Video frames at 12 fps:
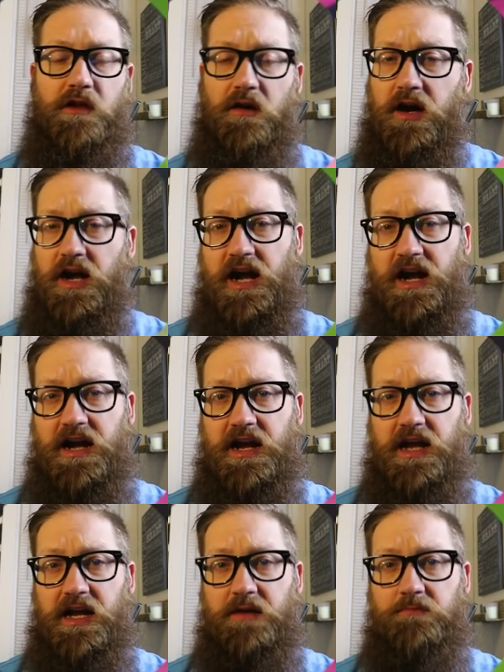All right, I,
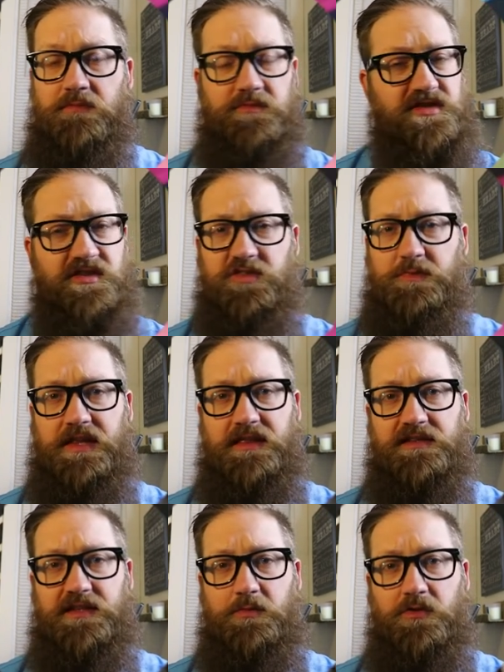am just going to speed
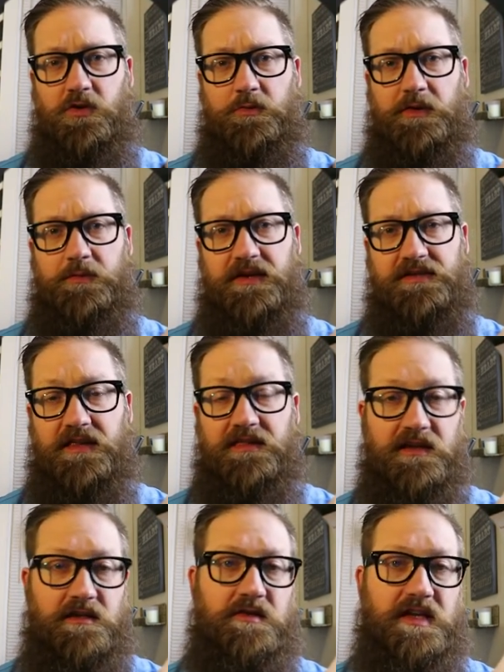things up a little bit because I
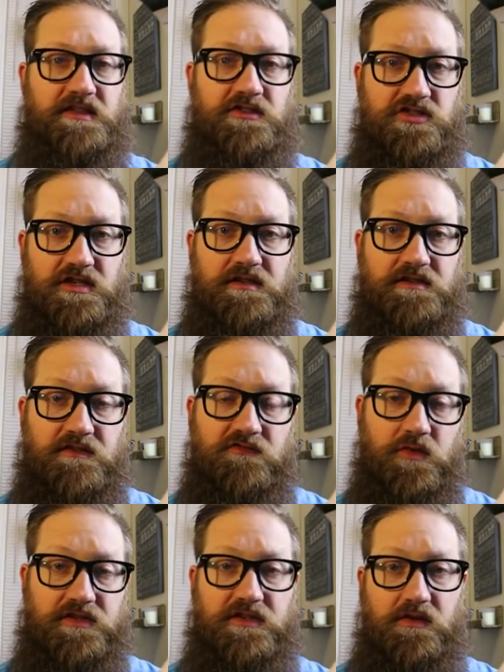think you get the gist of
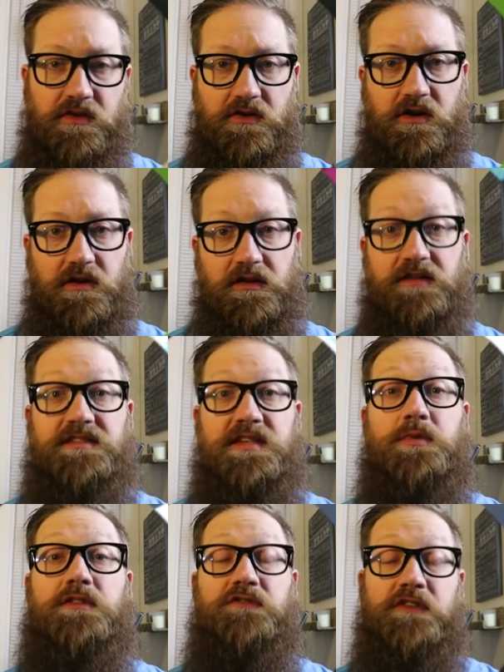what's going on. Let's
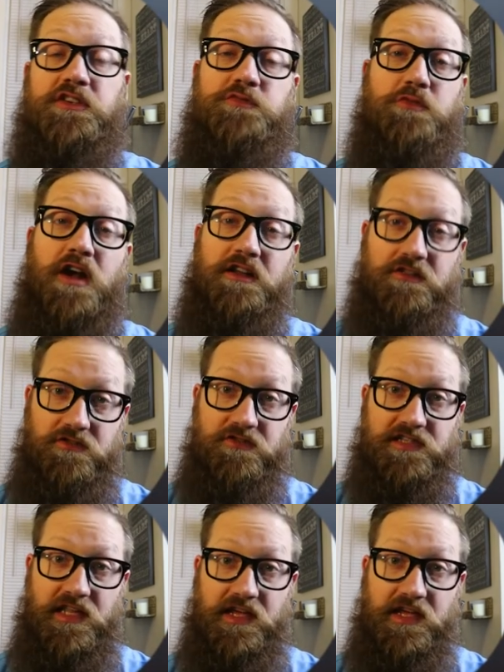see what the finished product looks